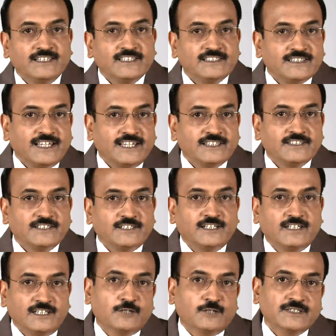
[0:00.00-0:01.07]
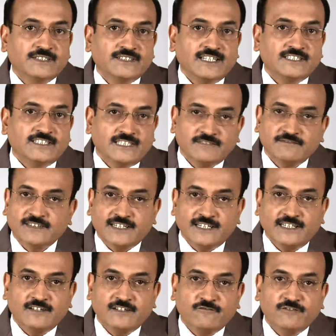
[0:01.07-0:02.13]
this case, a domicile
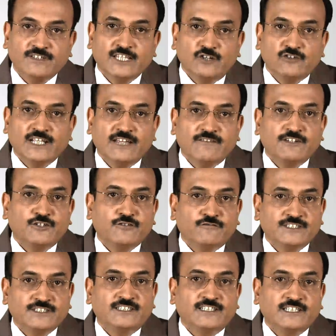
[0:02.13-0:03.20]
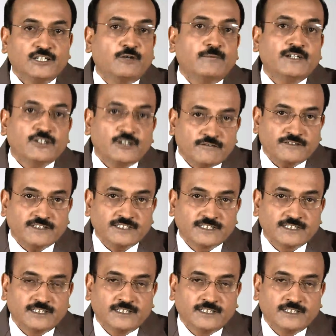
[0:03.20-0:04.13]
certificate, without having to visit a government office.